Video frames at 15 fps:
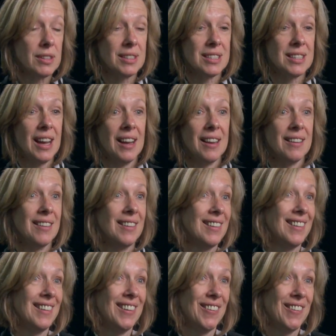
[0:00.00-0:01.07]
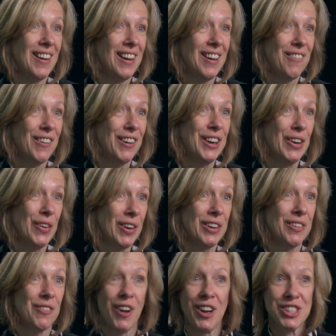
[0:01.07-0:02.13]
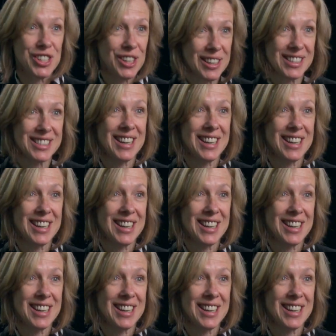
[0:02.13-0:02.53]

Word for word: It's not, we're here in Russia,